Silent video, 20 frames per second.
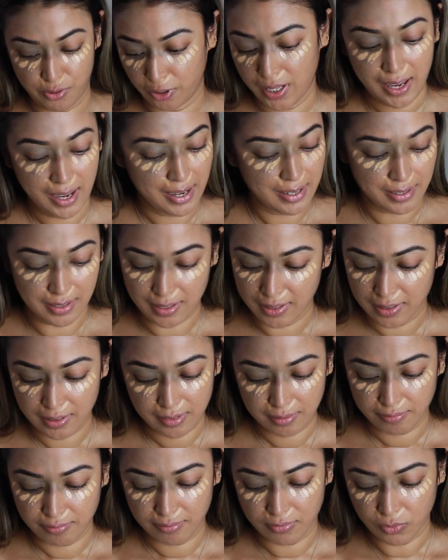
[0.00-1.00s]
And
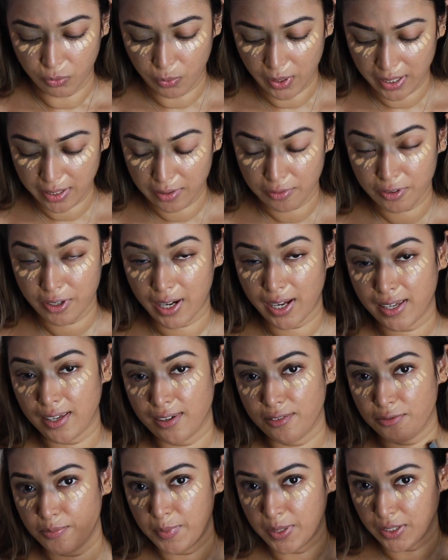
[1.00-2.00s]
whenever I
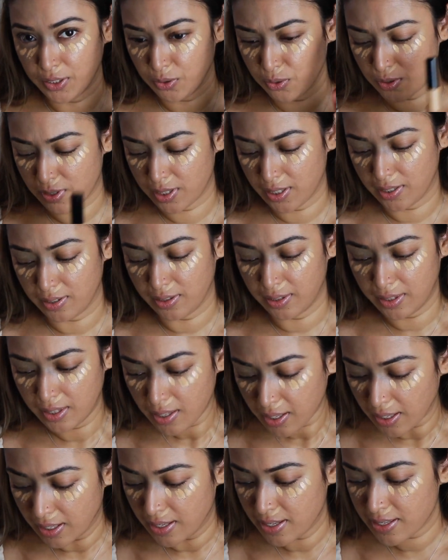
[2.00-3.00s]
have been using
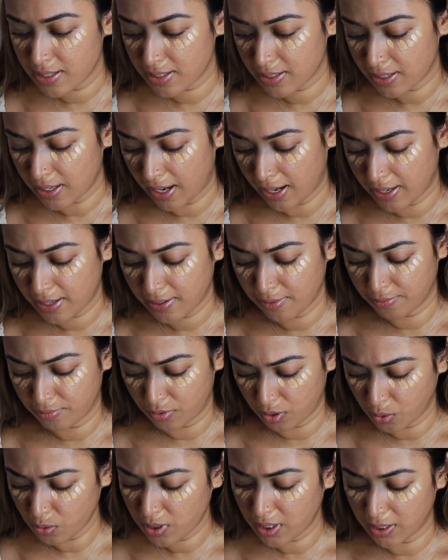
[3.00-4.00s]
this, I have
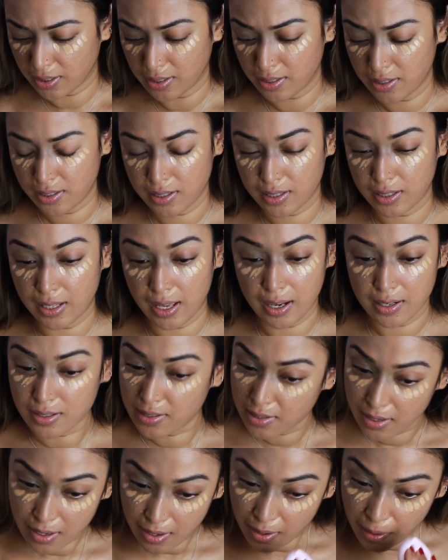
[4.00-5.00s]
noticed
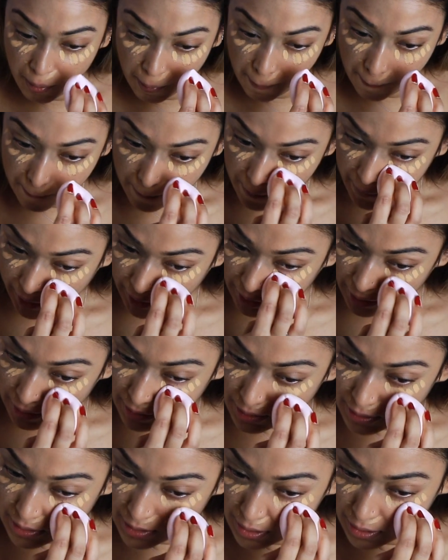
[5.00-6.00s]
that my
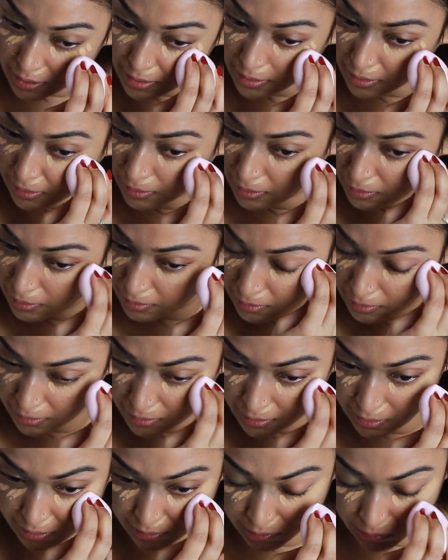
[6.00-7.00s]
concealer
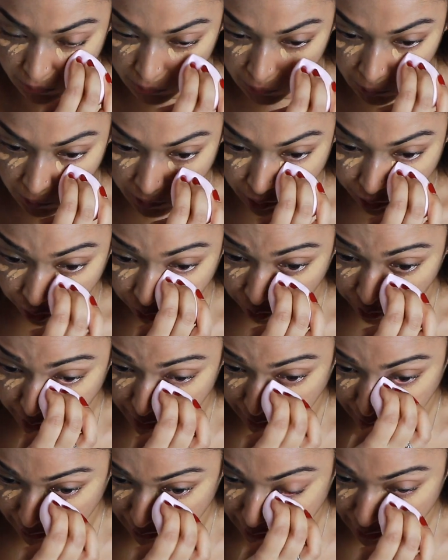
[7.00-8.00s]
does not
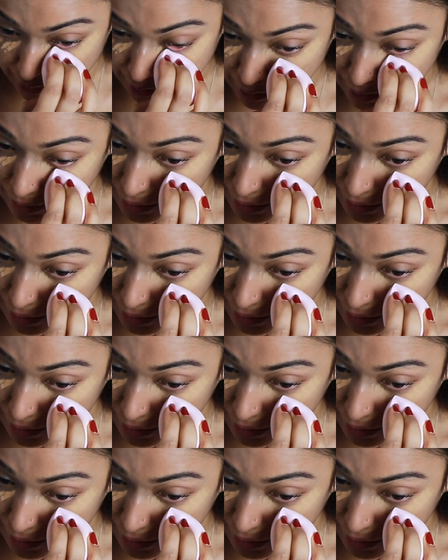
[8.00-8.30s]
crease